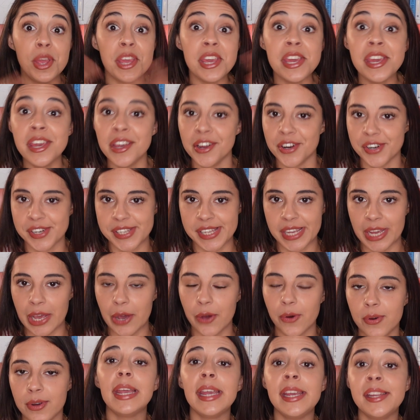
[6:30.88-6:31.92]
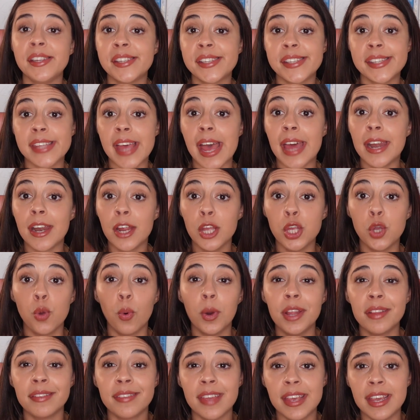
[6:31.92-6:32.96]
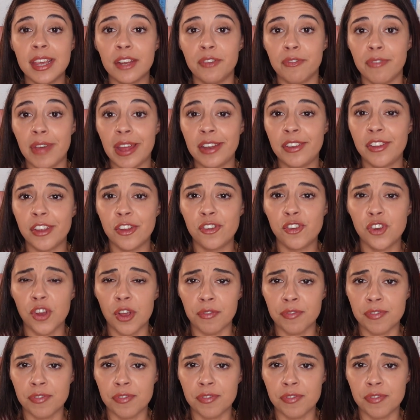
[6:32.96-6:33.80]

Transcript: years ago. Instead, you want to take advantage